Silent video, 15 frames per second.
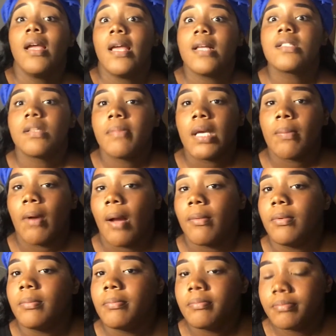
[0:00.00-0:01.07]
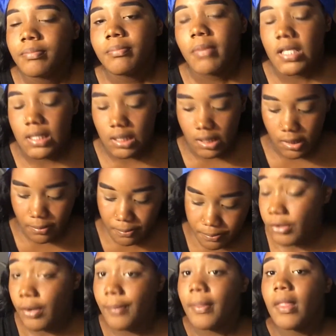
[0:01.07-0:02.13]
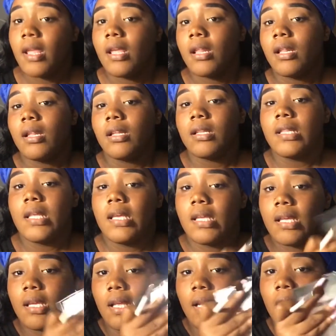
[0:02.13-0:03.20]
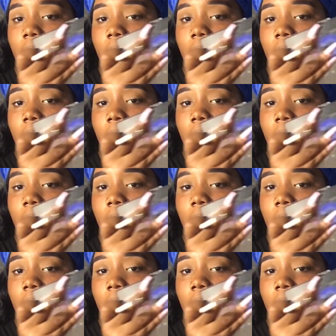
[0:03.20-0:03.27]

It's a big problem, basically. Then